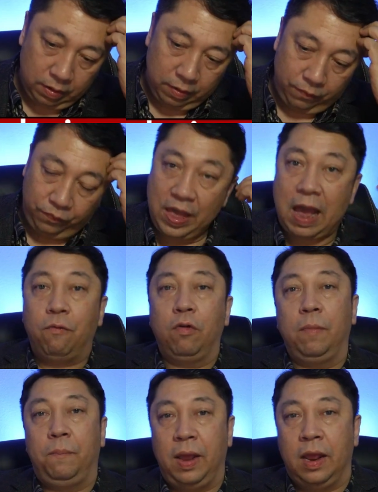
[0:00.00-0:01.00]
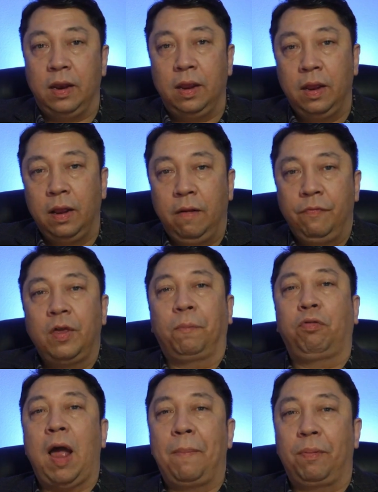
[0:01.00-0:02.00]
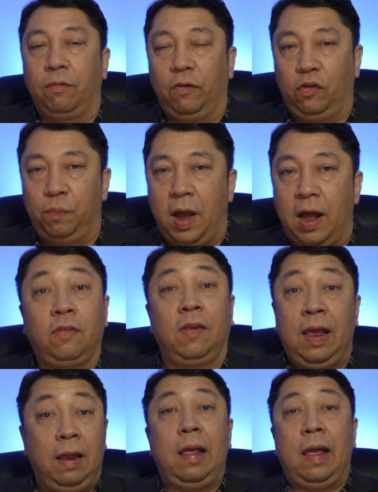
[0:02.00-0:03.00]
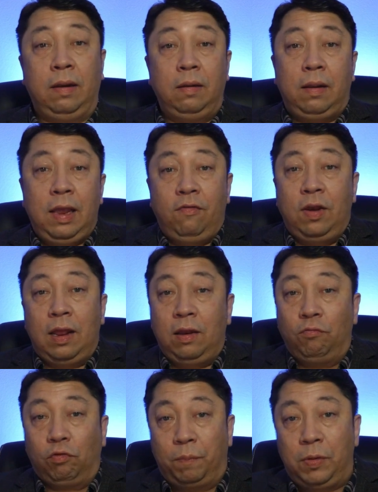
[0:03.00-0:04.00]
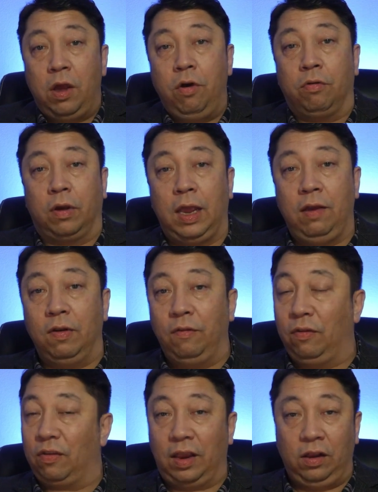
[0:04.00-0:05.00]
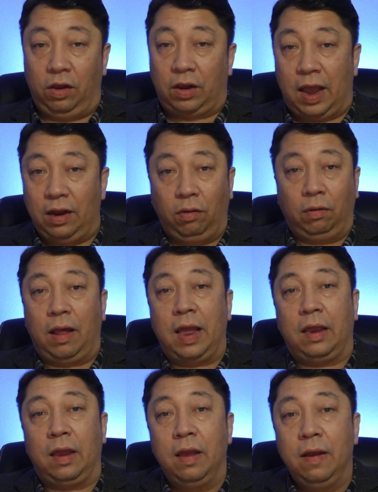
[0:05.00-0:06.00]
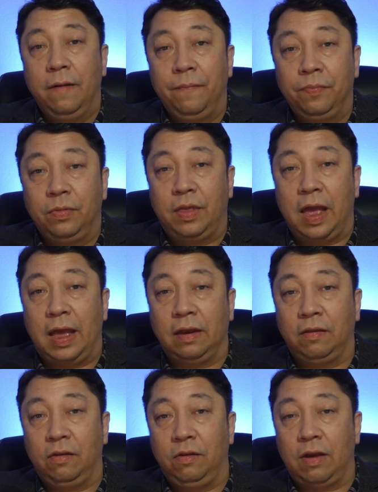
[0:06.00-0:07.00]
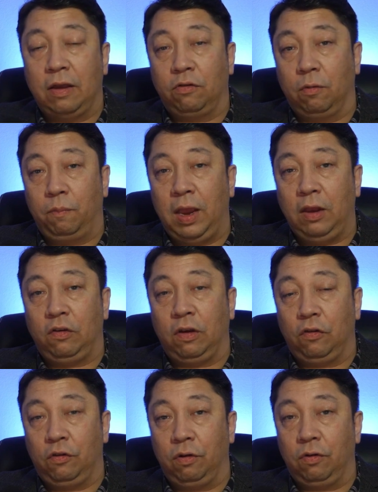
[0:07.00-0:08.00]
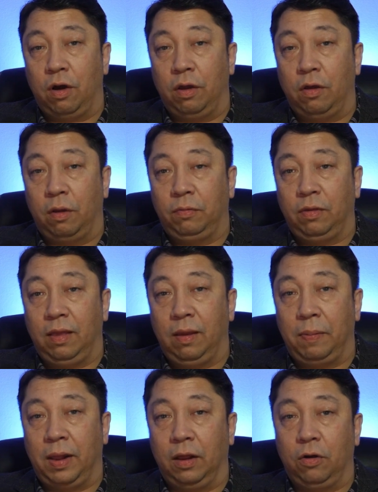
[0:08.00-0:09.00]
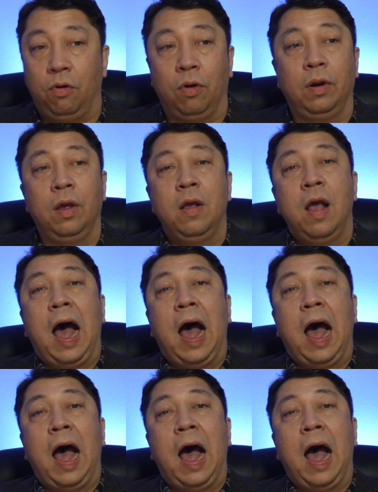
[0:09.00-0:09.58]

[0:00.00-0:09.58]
That would have been the proper response. And even in rebuke, even if he's like, look, I don't like that you guys are impeaching. It should have gone up to the appellate court.